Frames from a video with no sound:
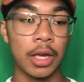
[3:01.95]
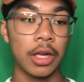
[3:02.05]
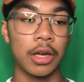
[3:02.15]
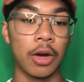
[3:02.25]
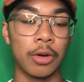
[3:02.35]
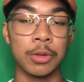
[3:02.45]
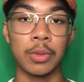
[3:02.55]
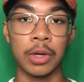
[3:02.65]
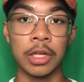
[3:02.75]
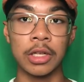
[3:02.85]
You know, it was a
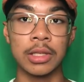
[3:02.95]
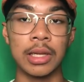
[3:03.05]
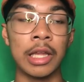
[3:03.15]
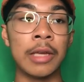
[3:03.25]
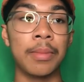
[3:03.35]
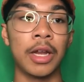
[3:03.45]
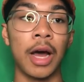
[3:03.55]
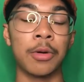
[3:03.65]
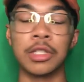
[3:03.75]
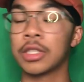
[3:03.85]
really good sleep, and I
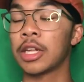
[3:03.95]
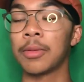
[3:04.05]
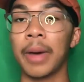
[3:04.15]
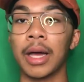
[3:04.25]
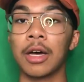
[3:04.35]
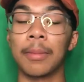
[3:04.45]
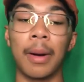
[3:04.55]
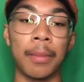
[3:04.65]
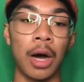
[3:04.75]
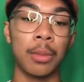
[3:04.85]
was just getting back up. My
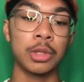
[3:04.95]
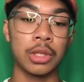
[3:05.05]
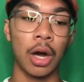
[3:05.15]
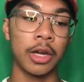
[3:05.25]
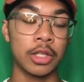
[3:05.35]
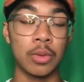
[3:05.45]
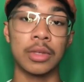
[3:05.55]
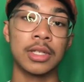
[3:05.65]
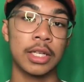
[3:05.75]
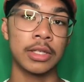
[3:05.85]
mom was talking to her
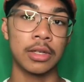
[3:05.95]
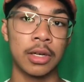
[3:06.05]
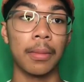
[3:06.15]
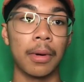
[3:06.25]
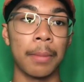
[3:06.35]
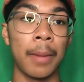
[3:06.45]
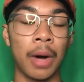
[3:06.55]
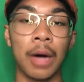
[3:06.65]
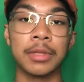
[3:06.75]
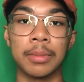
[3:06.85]
sister. My
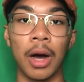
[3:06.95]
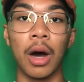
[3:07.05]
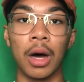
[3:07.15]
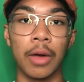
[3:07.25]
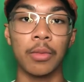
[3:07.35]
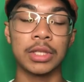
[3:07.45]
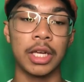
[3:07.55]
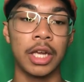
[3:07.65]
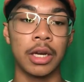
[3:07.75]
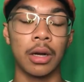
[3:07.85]
aunt was
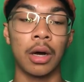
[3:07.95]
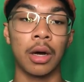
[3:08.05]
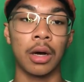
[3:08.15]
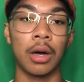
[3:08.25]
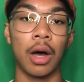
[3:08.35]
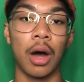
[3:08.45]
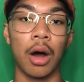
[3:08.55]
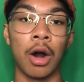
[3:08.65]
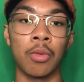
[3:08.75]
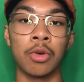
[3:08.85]
in
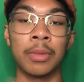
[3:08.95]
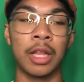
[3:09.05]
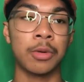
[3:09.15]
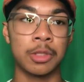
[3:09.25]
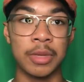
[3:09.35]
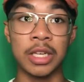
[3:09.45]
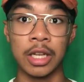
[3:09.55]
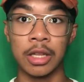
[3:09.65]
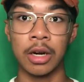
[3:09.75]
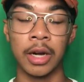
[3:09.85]
our room, and they were speaking in
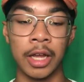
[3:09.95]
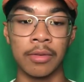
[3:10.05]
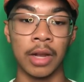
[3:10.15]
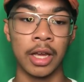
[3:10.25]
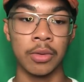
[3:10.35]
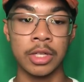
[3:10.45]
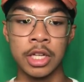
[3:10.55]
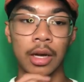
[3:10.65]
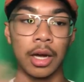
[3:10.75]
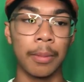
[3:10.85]
their native language.
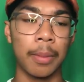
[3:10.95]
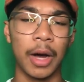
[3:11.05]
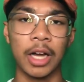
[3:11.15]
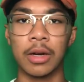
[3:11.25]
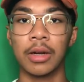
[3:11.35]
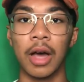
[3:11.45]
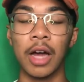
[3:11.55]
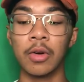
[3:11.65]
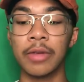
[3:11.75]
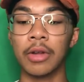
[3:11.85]
Kapampangan. I
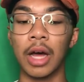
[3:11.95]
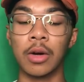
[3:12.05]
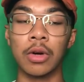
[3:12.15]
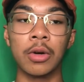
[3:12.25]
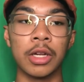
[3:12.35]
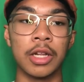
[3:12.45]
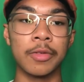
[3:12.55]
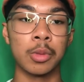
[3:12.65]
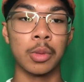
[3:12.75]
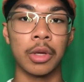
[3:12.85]
don't know the
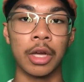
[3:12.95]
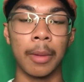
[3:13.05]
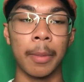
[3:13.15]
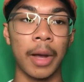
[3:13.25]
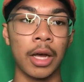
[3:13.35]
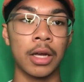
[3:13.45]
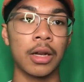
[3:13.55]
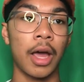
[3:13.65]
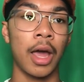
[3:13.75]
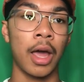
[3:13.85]
difference between Kapampangan
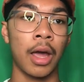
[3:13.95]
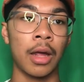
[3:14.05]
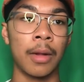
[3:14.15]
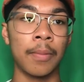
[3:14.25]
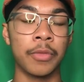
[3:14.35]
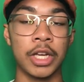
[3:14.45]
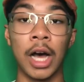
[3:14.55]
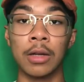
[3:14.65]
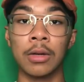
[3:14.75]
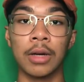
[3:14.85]
and
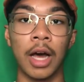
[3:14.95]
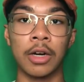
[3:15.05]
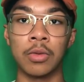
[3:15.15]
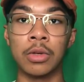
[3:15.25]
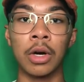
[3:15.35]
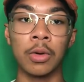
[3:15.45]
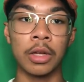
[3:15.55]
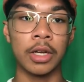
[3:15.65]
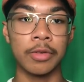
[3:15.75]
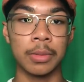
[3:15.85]
Tagalog. I don't know the
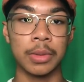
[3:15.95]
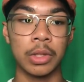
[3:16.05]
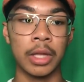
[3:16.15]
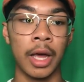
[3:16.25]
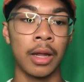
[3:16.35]
difference between that.